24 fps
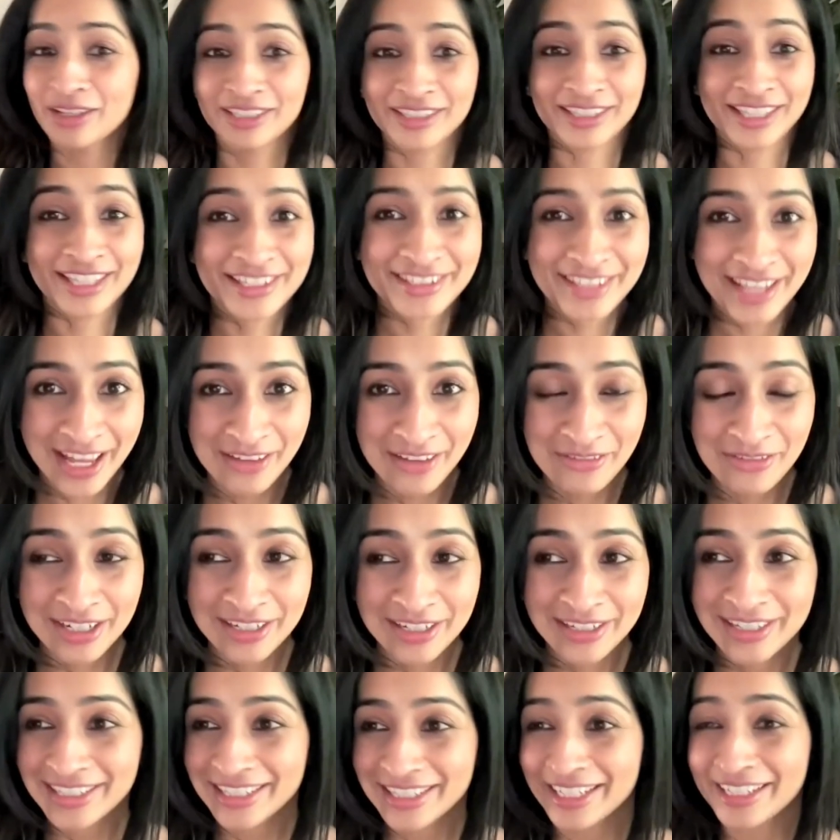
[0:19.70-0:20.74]
the things I have
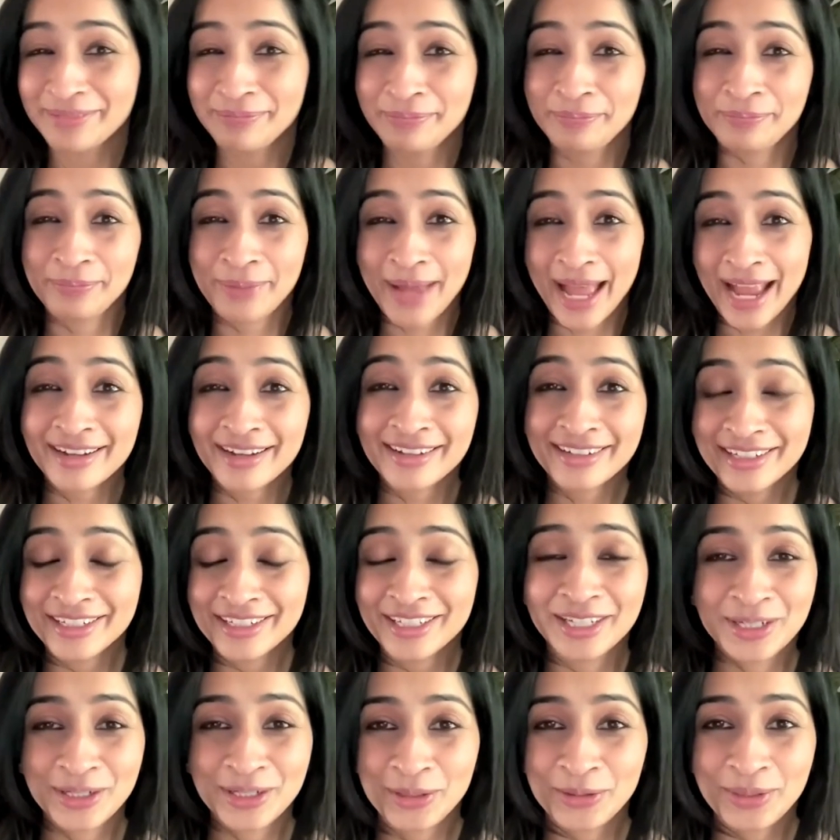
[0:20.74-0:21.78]
learned, and packed it
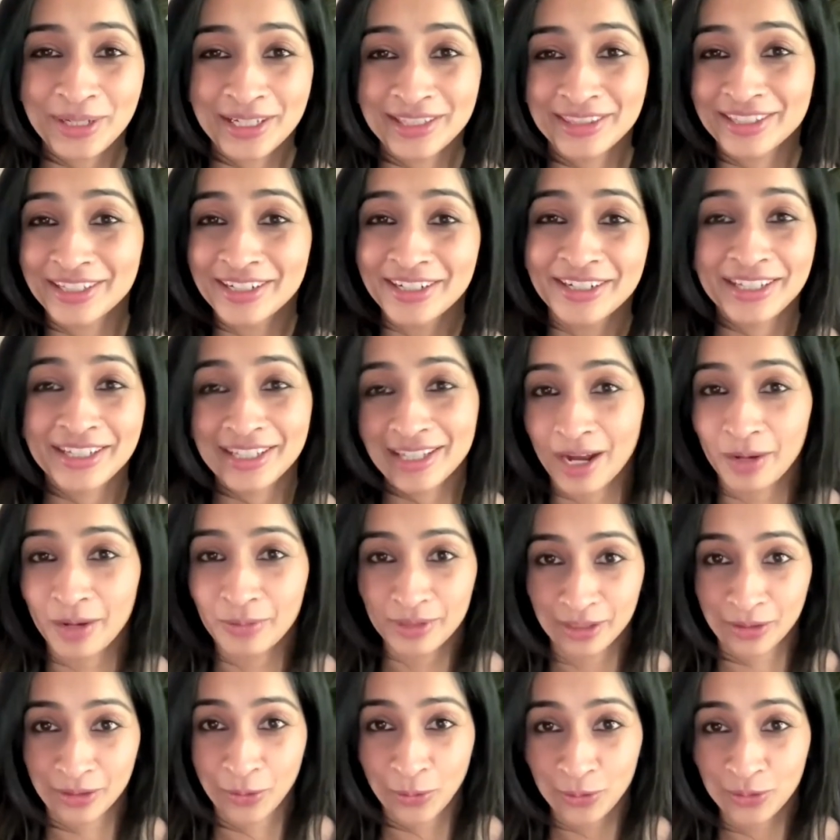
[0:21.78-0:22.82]
into a
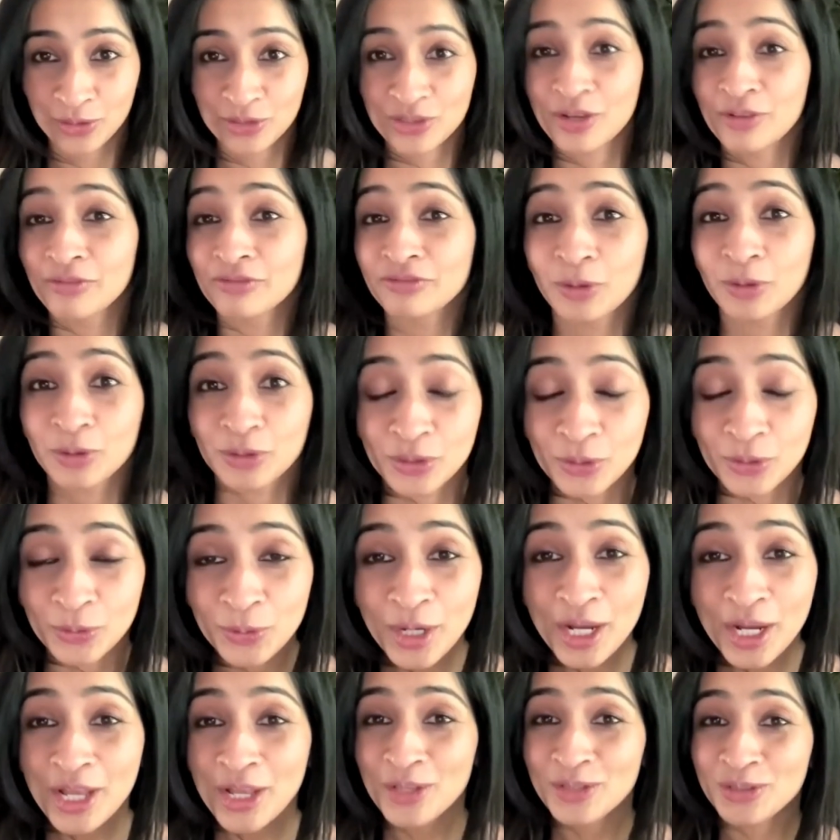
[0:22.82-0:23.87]
30-hour course for
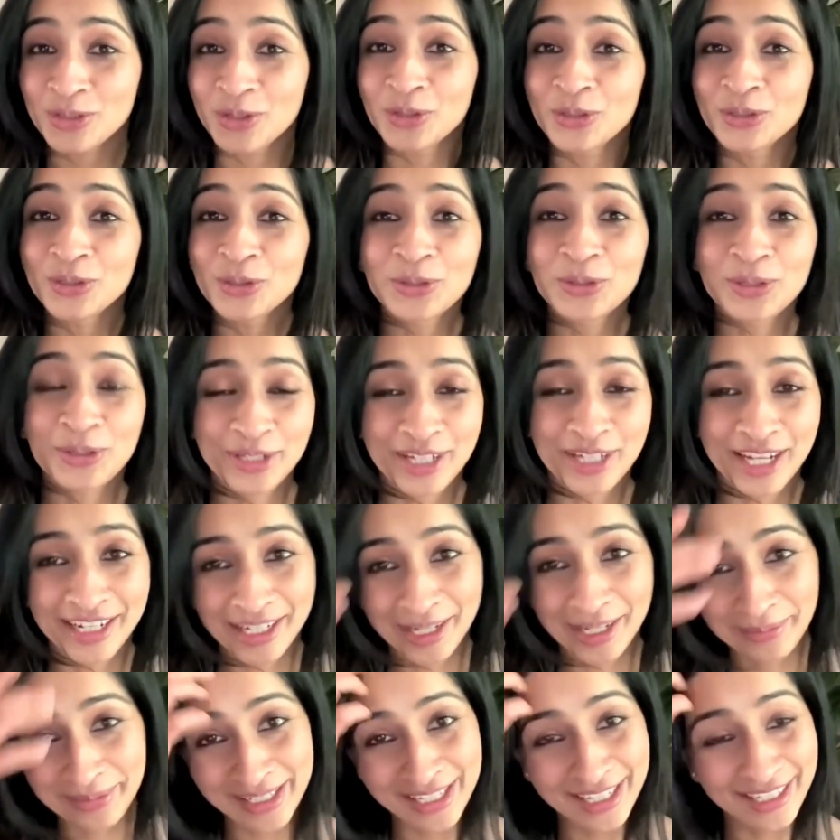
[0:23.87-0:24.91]
you, so you don't
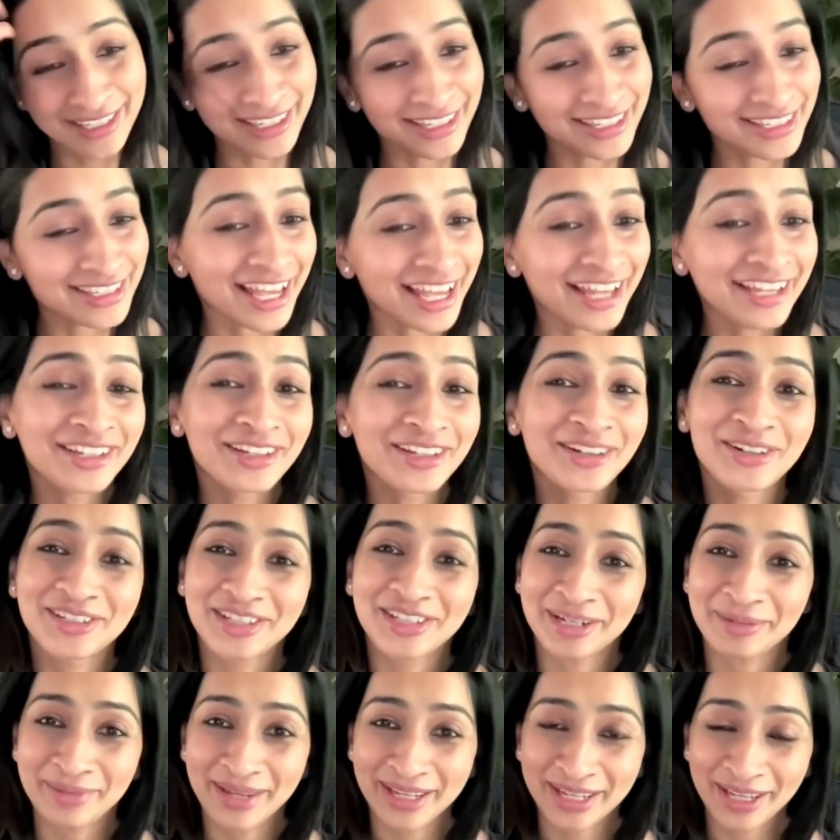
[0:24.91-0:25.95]
end up taking 10
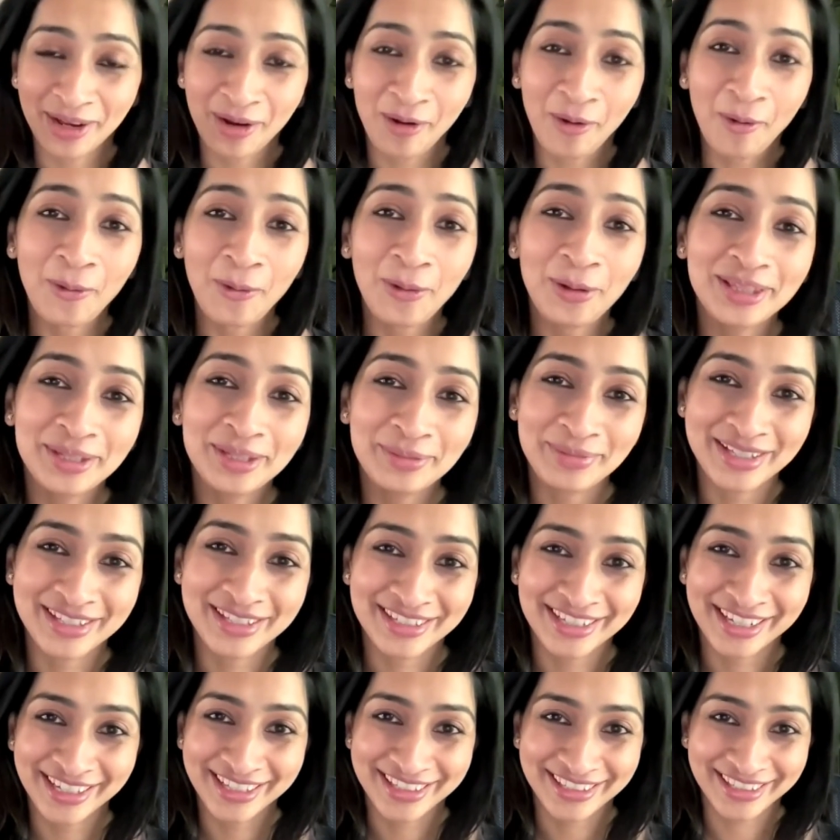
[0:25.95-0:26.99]
years and making all the
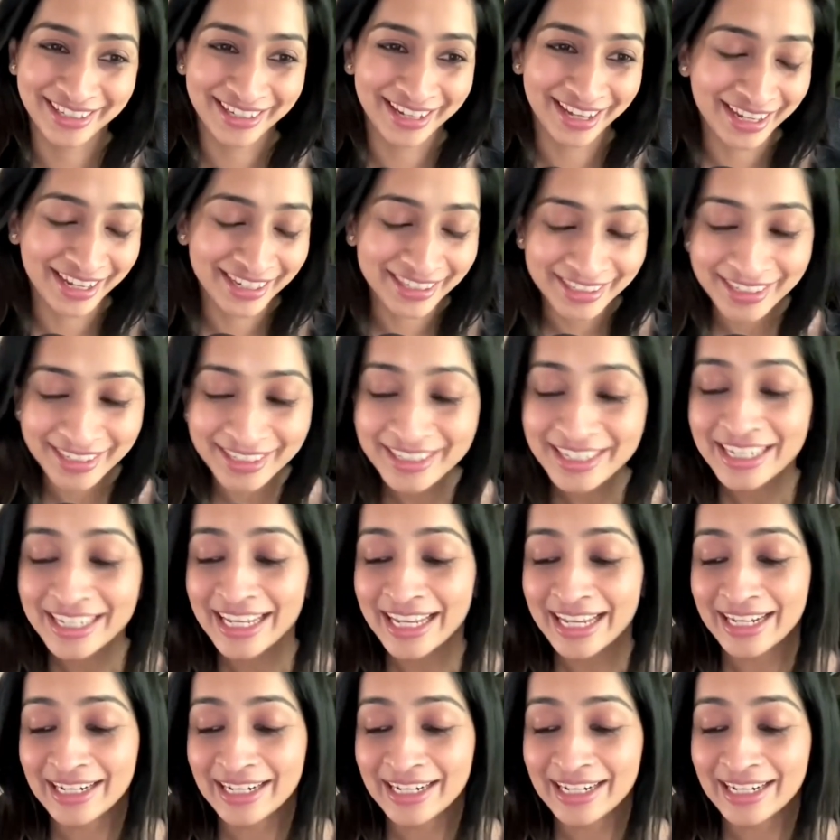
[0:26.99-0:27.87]
mistakes that I did.